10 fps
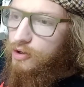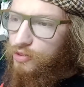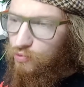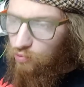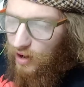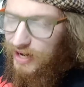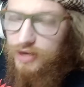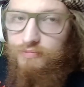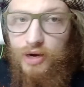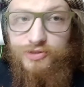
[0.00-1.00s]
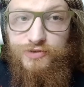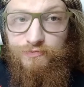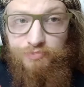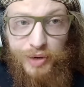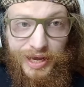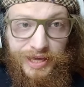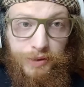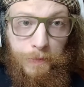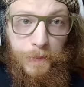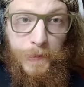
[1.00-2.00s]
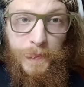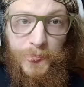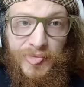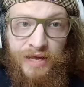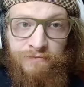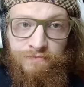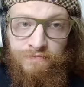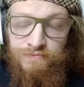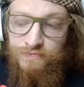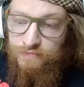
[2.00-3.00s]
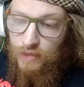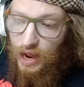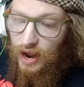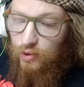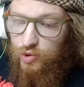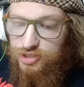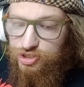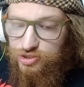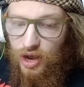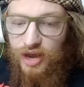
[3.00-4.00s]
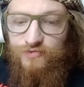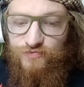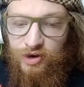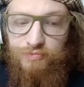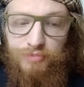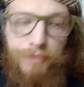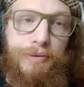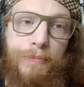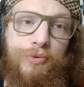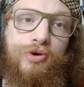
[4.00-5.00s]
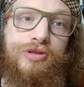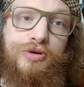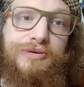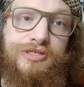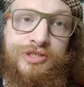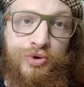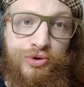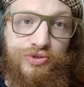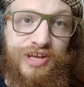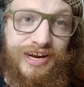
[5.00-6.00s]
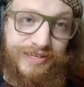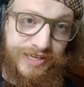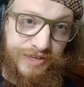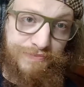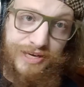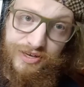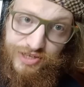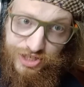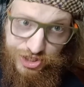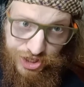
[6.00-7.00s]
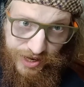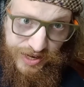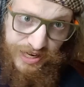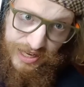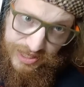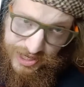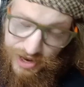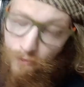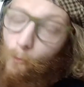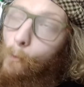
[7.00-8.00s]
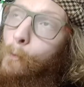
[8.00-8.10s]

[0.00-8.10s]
The right amount of bite. I wish I'd found my pepper a little bit sooner than I did, because the chicken needs it.